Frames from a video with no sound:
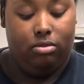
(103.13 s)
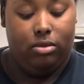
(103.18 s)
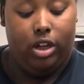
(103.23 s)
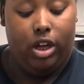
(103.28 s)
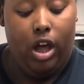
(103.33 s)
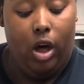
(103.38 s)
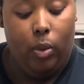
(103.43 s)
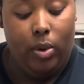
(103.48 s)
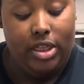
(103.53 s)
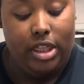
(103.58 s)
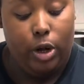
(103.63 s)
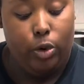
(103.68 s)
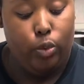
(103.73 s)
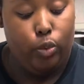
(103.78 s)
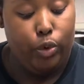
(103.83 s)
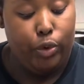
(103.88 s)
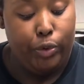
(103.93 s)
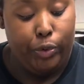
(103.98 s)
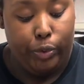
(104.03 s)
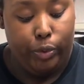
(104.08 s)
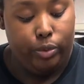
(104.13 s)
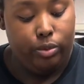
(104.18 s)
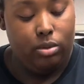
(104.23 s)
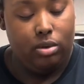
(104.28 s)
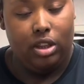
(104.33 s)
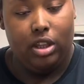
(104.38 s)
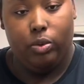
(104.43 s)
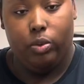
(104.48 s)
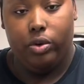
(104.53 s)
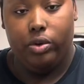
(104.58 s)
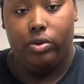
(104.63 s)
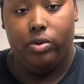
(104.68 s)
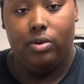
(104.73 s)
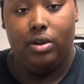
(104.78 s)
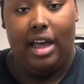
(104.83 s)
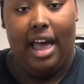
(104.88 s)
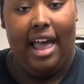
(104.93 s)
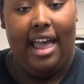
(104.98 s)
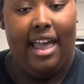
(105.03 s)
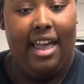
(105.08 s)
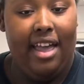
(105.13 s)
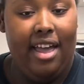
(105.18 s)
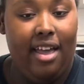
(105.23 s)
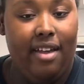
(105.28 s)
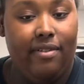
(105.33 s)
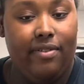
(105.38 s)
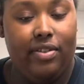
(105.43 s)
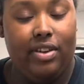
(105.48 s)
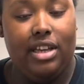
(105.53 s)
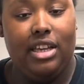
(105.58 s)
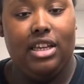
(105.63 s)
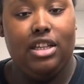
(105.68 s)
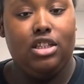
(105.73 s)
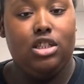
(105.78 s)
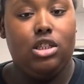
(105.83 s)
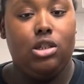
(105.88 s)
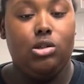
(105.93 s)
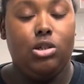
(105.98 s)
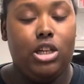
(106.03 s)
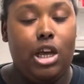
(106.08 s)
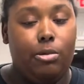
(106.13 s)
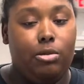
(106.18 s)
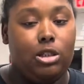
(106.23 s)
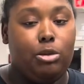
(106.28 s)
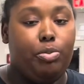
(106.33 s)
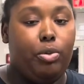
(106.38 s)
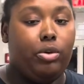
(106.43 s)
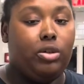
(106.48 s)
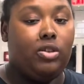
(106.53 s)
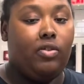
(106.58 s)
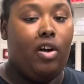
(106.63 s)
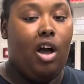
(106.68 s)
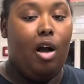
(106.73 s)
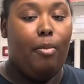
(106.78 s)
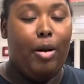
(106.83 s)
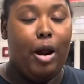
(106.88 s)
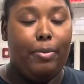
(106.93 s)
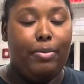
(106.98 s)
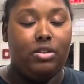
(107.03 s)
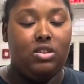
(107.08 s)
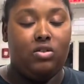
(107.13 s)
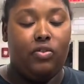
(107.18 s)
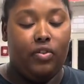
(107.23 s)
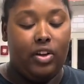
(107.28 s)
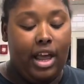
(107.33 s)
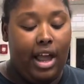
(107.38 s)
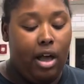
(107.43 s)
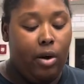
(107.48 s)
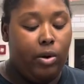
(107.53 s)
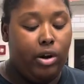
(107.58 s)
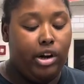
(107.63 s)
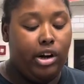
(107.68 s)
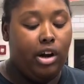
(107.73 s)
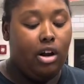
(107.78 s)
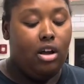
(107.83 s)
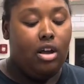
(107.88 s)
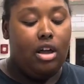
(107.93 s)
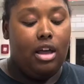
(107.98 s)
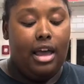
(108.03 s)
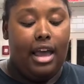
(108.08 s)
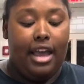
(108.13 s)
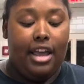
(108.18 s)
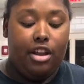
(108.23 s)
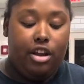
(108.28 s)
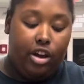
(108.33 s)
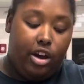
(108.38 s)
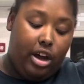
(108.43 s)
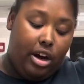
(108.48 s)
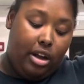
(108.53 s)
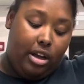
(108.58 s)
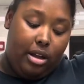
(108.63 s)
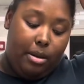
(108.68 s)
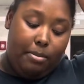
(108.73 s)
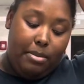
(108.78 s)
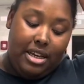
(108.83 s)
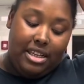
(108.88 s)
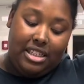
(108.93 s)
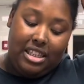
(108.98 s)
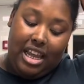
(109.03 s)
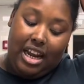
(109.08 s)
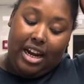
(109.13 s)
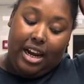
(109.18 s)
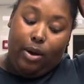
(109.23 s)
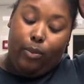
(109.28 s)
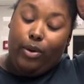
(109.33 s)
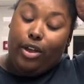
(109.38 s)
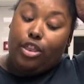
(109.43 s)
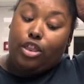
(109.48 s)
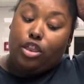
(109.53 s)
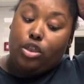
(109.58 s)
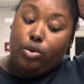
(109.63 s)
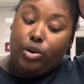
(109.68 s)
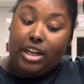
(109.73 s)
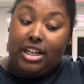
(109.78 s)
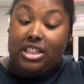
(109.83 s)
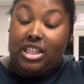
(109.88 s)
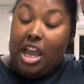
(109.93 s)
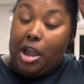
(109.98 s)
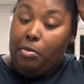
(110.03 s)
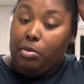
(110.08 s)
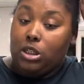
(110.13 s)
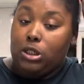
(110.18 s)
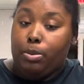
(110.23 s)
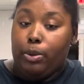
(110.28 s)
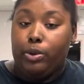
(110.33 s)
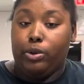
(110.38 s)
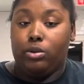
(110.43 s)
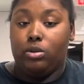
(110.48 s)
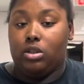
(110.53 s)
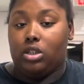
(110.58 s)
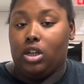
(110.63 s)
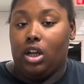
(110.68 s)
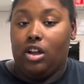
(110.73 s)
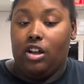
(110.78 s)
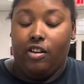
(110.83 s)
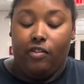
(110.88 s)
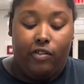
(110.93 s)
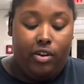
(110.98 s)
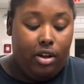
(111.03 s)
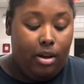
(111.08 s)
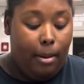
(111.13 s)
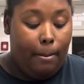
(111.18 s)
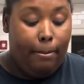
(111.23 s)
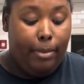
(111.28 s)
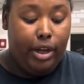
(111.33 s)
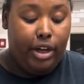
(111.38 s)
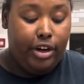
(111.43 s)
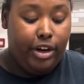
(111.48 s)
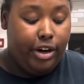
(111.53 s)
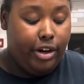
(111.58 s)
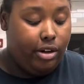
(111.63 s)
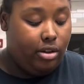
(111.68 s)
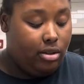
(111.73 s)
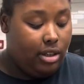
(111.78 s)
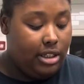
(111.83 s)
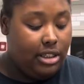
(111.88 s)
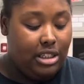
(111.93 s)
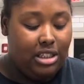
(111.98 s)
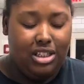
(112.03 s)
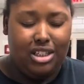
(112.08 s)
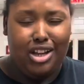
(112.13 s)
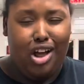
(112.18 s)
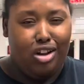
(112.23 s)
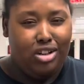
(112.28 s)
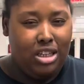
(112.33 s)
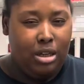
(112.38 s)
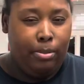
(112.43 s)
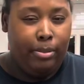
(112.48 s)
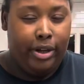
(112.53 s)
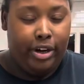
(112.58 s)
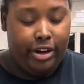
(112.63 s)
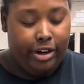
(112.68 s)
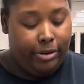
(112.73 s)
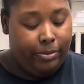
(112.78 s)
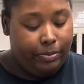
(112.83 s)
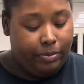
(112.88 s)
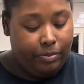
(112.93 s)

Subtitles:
go with a roux. The roux I have is 2 tablespoons of all-purpose flour, and you're going to mix that in with 3 tablespoons of butter. This is salted butter.